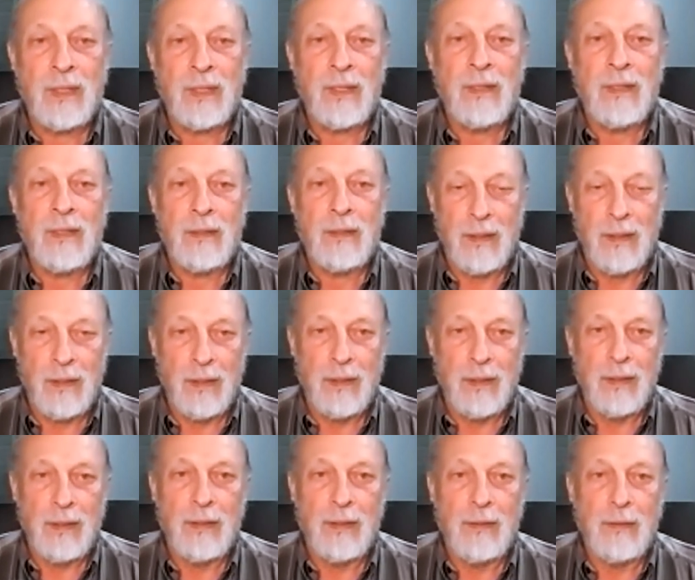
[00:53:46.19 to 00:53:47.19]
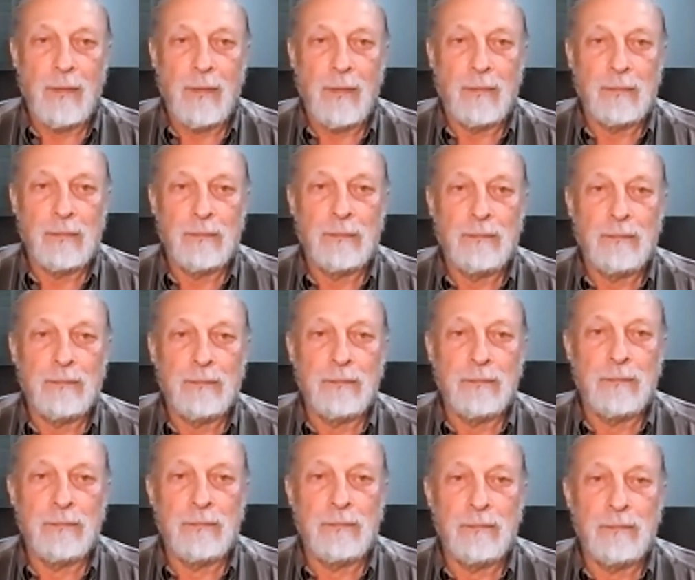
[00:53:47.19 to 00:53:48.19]

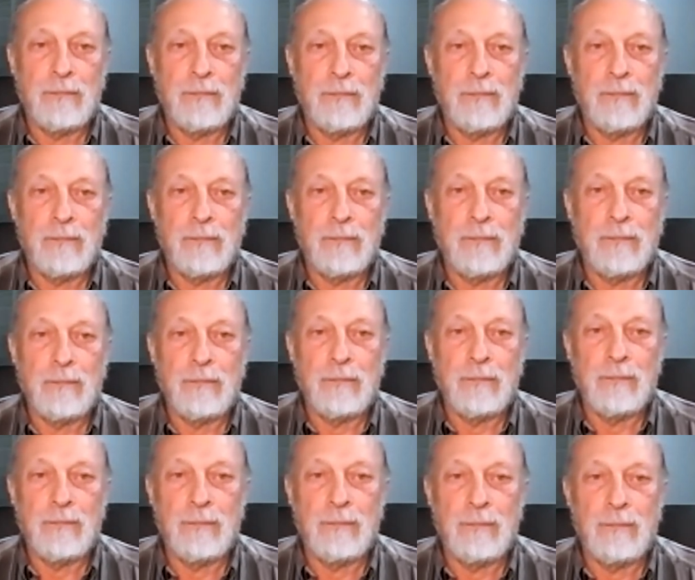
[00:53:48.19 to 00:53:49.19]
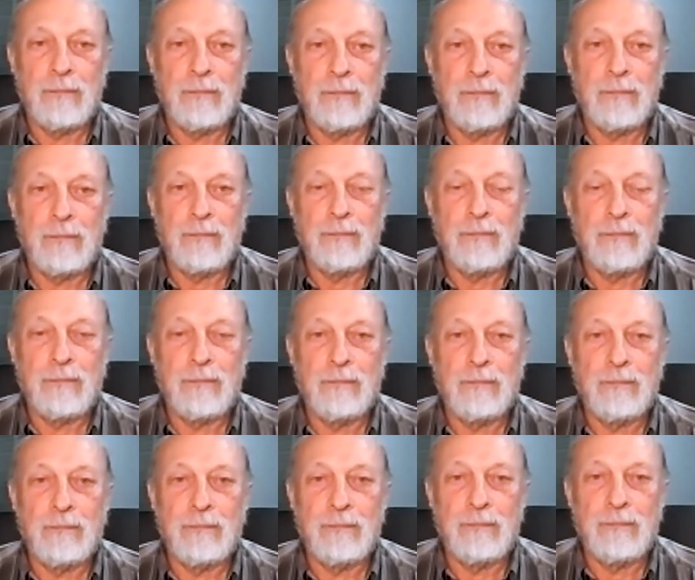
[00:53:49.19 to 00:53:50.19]

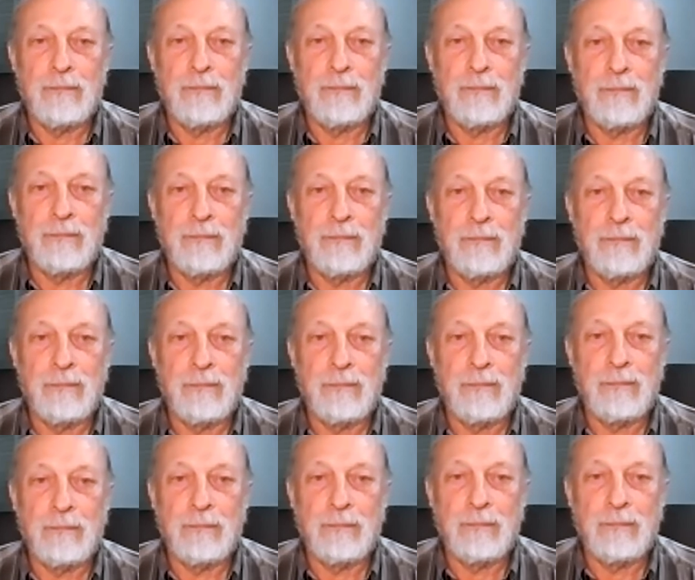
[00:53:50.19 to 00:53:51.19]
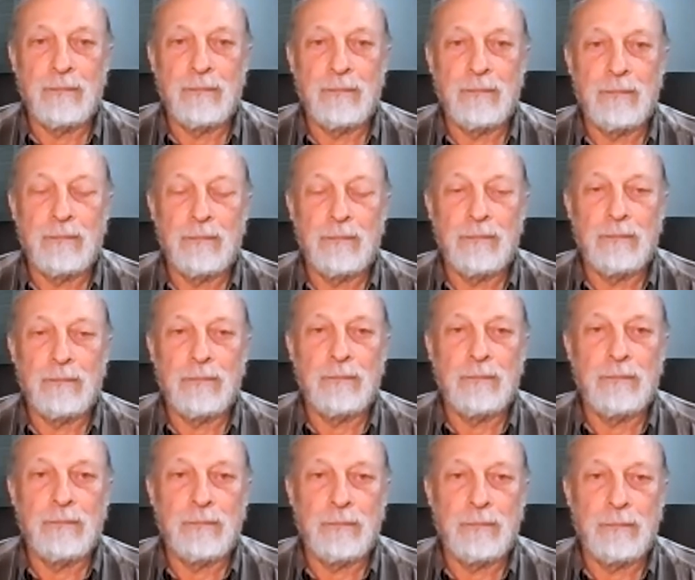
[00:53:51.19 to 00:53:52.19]

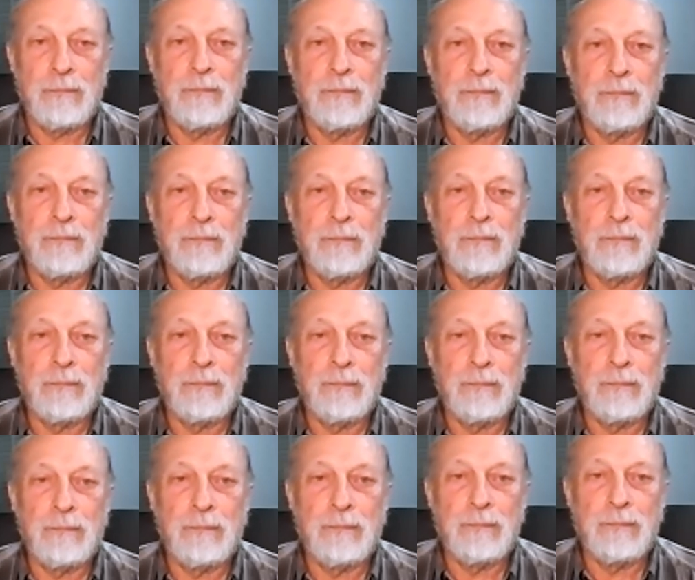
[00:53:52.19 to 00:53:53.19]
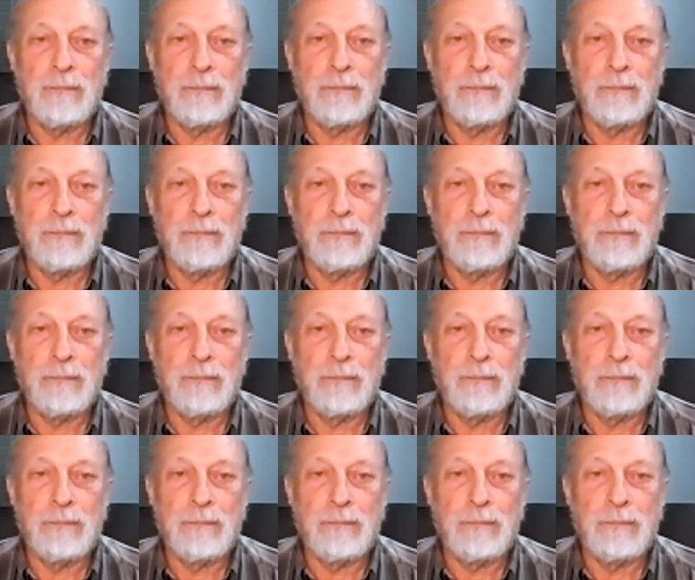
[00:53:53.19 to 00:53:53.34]
This person isn't speaking.